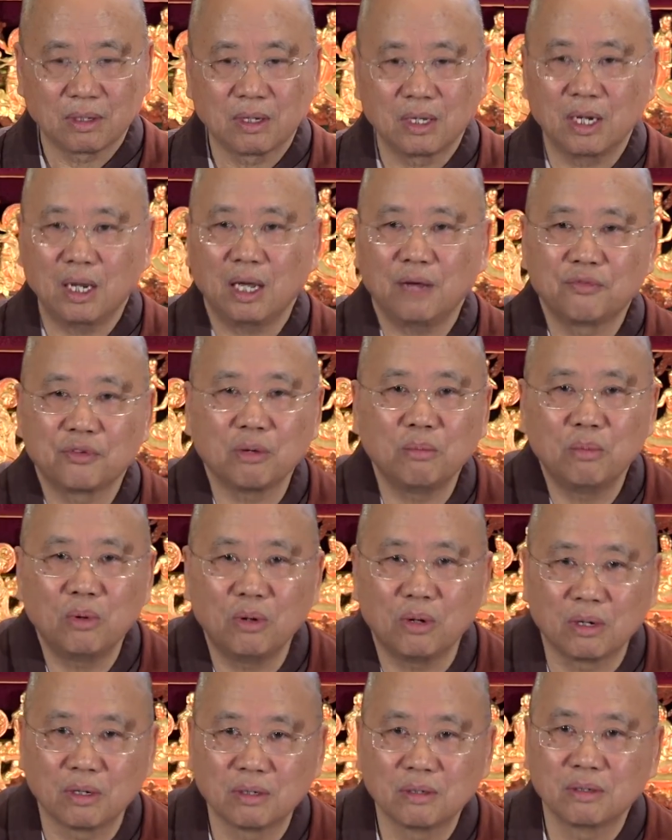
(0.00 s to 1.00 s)
Can I have some
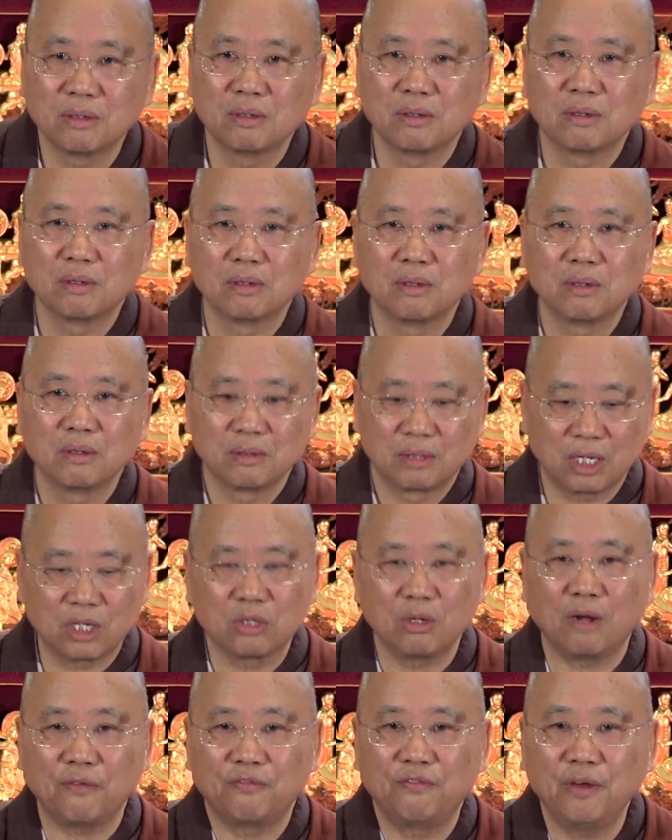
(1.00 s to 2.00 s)
more?
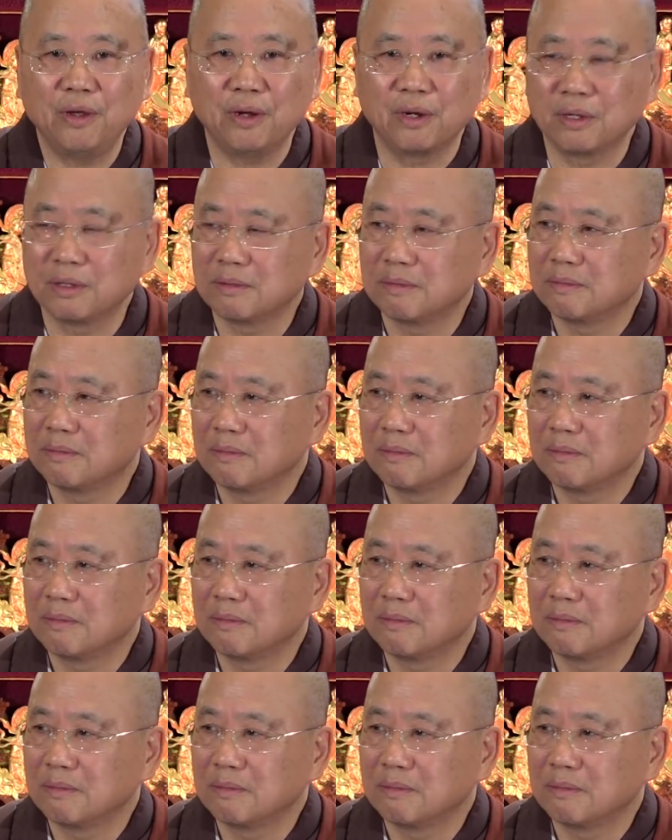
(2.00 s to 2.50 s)
That's not fair.